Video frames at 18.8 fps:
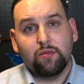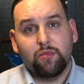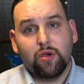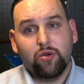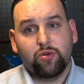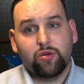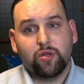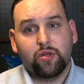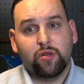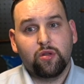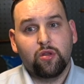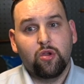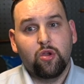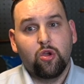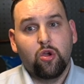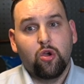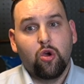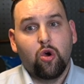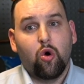a motion,
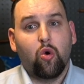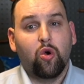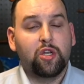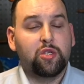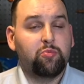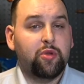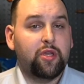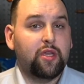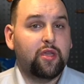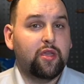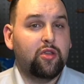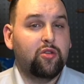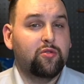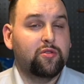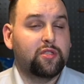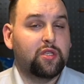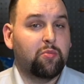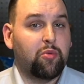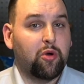or it's being
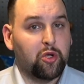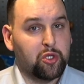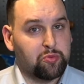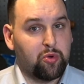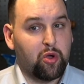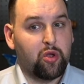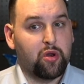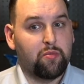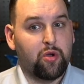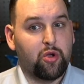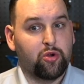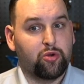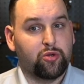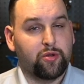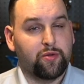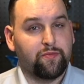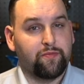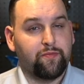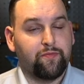used to postpone a
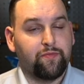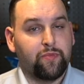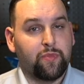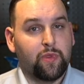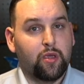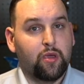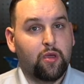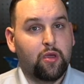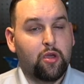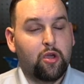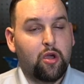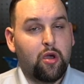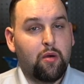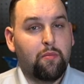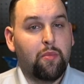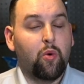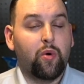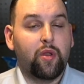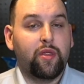motion.
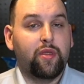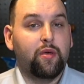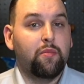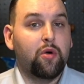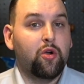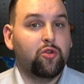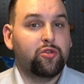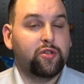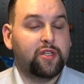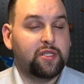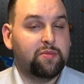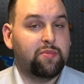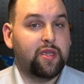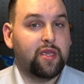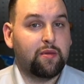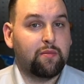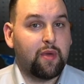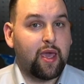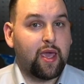But when the motion is
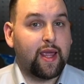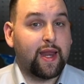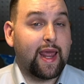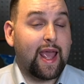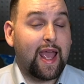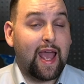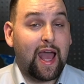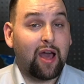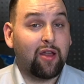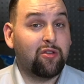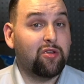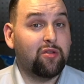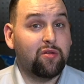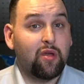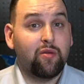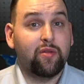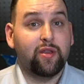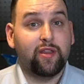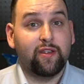being made, how do you
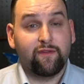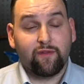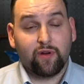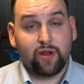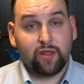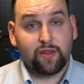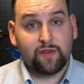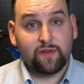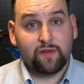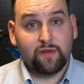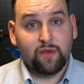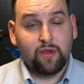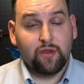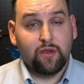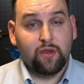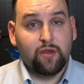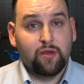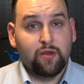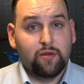know the difference?
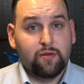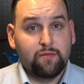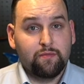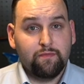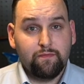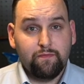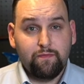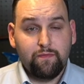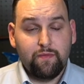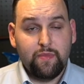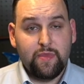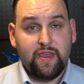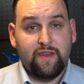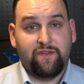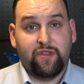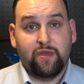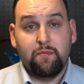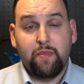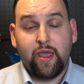
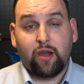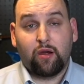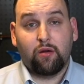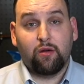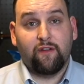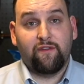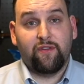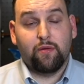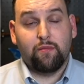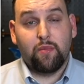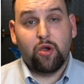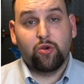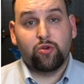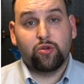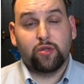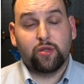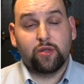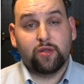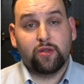If the maker of the
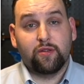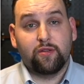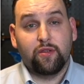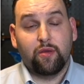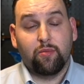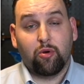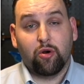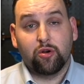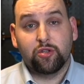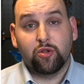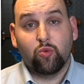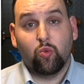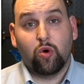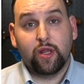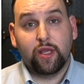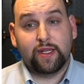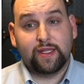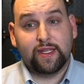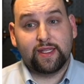motion, the person
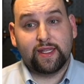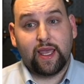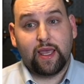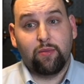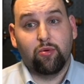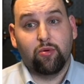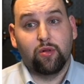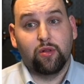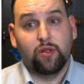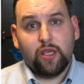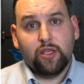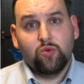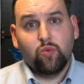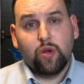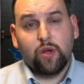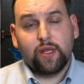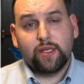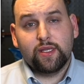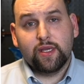wanting to table, is
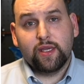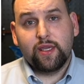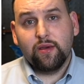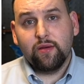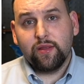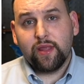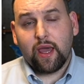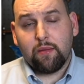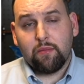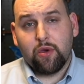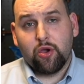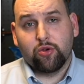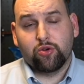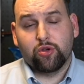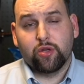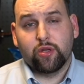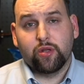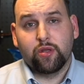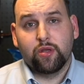wanting to kill that
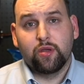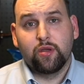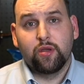motion,